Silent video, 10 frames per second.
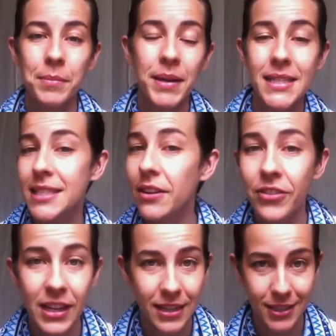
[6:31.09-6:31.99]
by
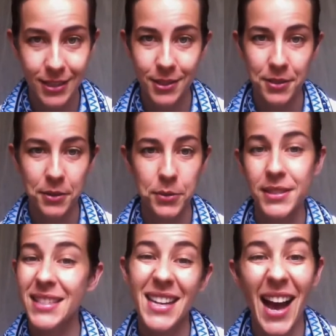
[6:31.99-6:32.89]
stuffiness or
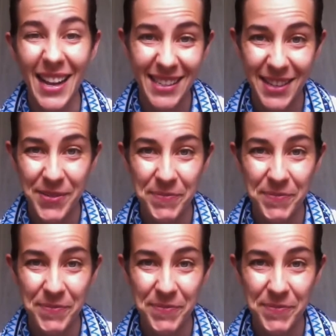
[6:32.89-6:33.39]
snot.